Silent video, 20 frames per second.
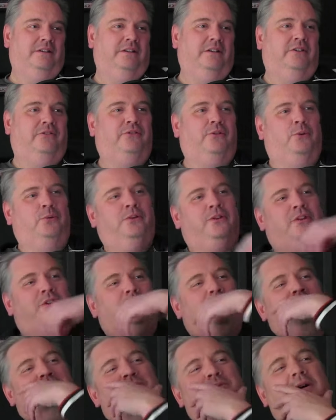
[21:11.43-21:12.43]
if only there
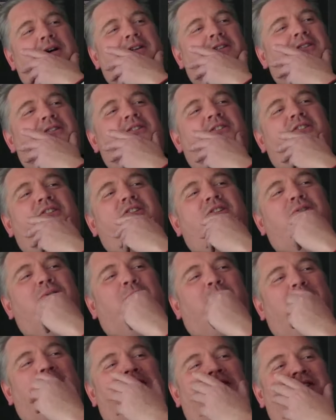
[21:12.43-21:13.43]
was a way to
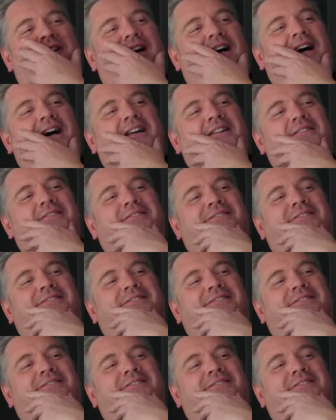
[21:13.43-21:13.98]
deal with that.